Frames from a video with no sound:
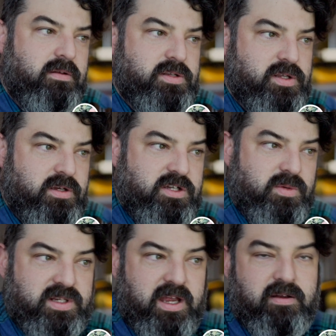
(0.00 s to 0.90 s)
So she
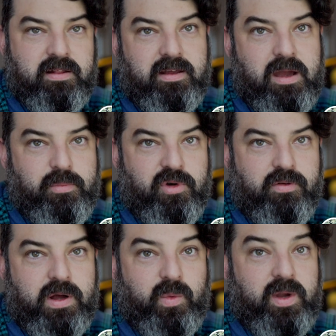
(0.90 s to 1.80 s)
was carrying the camera
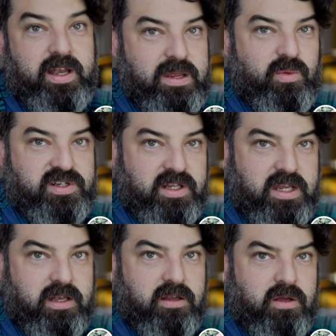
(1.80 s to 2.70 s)
around when he was a
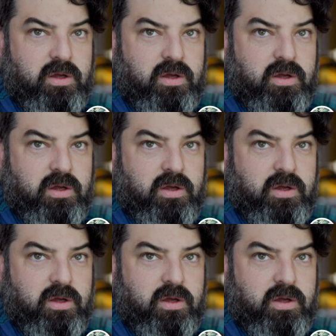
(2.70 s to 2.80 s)
kid.